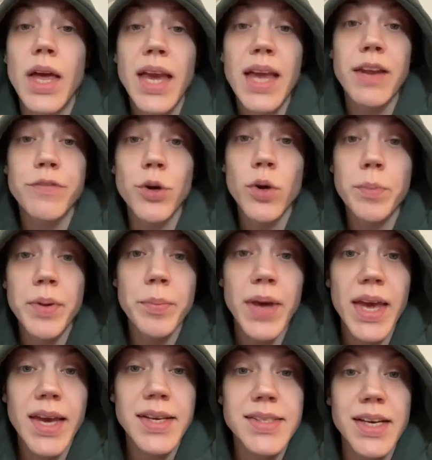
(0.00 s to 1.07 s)
Again, if you had been
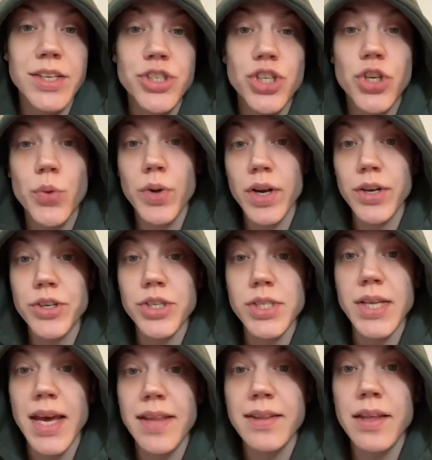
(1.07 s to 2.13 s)
paying attention, you would
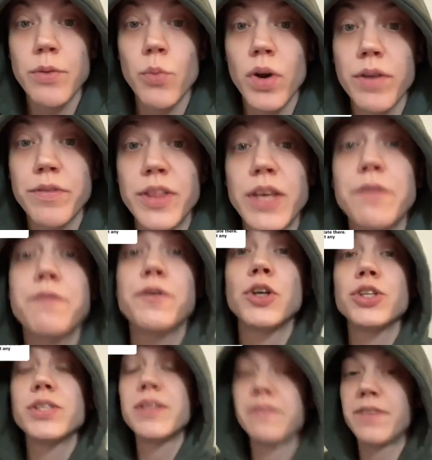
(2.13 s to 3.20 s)
understand that one of the
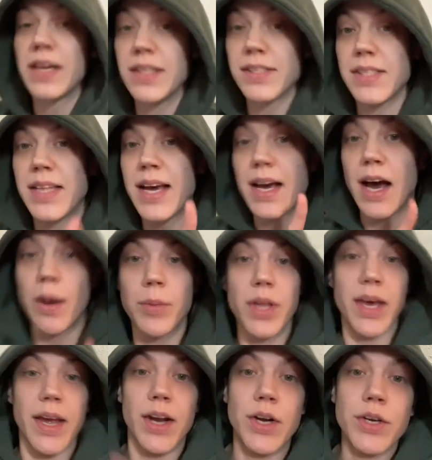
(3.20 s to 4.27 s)
first events that Kamala
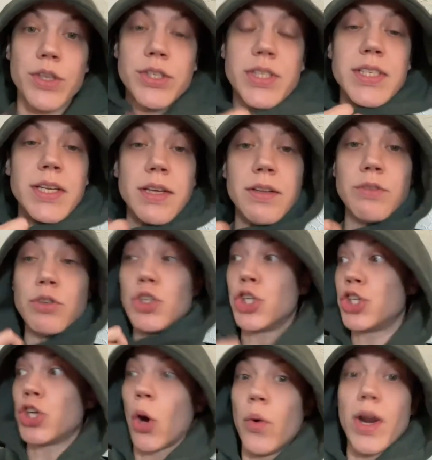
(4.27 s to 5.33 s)
Harris
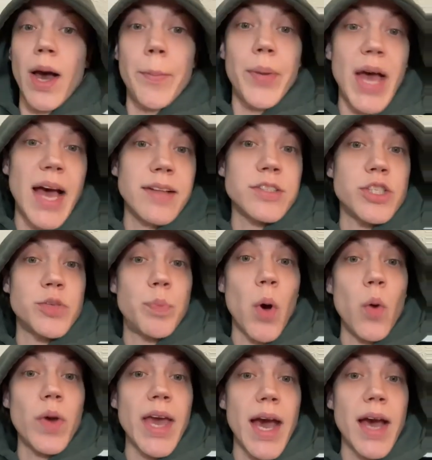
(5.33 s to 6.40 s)
spoke
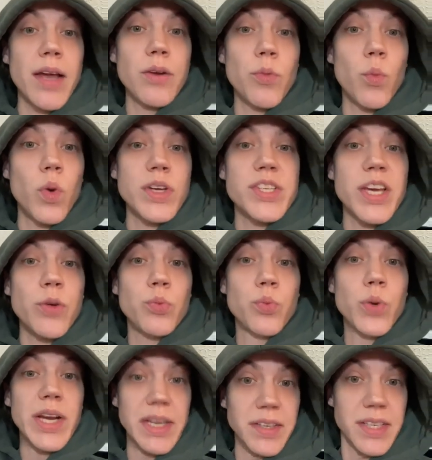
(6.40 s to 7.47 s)
at, was a
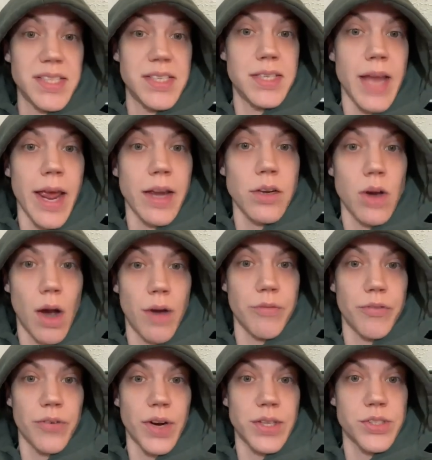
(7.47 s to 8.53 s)
real estate
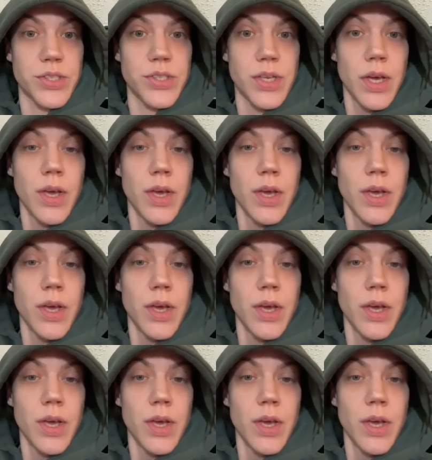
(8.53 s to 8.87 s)
conference